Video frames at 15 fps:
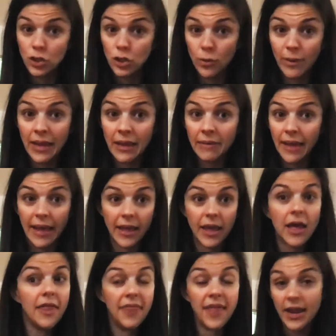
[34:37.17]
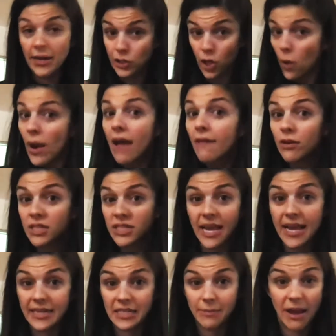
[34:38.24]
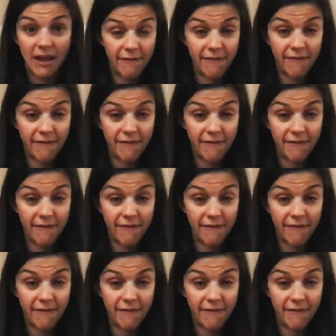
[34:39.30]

to me, like they don't ever say it to my